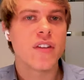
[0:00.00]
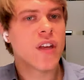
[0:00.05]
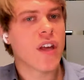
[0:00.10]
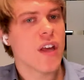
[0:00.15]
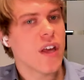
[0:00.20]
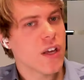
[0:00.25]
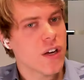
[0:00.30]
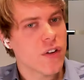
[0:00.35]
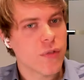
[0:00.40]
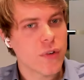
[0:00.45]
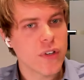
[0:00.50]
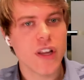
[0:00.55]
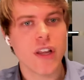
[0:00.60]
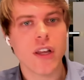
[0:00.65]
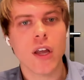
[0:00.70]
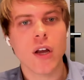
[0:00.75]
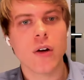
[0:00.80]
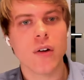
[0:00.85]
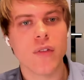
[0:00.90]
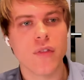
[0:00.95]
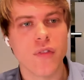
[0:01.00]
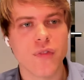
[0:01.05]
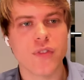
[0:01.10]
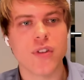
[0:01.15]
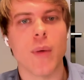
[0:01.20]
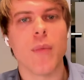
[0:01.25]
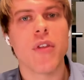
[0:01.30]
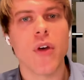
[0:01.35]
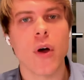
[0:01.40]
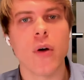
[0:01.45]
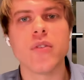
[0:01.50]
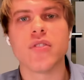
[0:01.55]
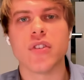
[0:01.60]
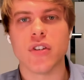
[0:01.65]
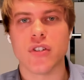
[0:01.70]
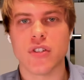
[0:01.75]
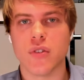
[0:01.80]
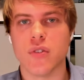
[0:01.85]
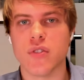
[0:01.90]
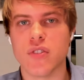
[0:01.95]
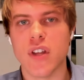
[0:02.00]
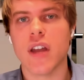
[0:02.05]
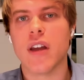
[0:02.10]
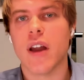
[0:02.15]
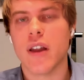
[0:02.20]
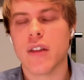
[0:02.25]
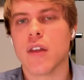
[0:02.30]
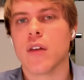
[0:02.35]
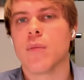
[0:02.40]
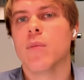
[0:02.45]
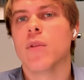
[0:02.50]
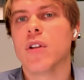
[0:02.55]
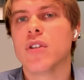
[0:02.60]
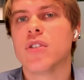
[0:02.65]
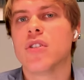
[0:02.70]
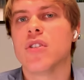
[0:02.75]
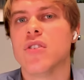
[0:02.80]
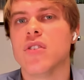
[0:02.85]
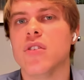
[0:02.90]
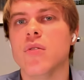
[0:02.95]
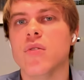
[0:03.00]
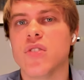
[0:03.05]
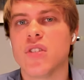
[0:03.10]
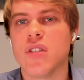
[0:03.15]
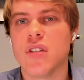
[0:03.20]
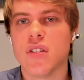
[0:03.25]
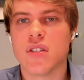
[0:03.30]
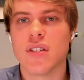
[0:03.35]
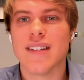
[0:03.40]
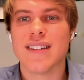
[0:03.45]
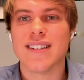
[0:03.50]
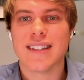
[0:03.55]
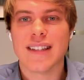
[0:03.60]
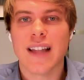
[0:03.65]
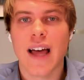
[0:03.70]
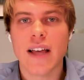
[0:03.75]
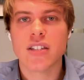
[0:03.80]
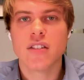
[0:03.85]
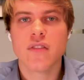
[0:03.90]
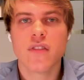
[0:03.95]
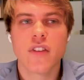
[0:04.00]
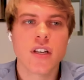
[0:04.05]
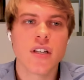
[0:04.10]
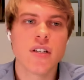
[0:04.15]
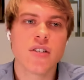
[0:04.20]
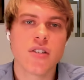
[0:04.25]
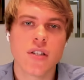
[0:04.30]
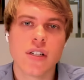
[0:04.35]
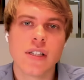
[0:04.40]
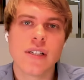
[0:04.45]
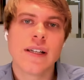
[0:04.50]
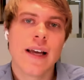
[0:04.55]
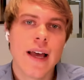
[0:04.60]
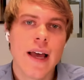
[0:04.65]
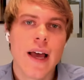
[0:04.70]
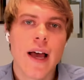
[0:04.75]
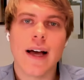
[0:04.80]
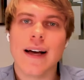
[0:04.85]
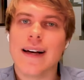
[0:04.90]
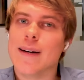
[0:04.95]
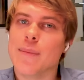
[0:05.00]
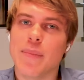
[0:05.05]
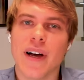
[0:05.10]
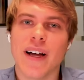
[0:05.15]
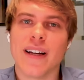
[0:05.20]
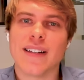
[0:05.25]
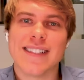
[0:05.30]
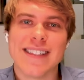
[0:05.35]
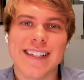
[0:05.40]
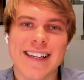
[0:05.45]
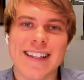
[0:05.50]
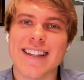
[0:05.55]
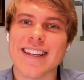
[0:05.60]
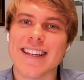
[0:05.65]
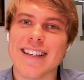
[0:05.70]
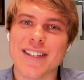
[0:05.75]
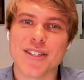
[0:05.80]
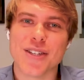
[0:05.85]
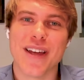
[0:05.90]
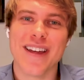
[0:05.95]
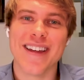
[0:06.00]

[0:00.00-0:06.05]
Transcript: You know, if we take care of some of those issues, then I think malicious use is, is less of a concern. Uh, but uh, these